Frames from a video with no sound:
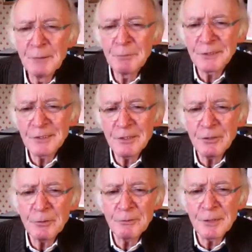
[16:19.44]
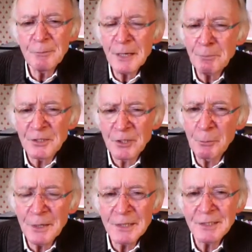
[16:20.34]
But, there might be some
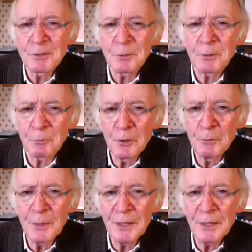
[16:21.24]
cases where it would be.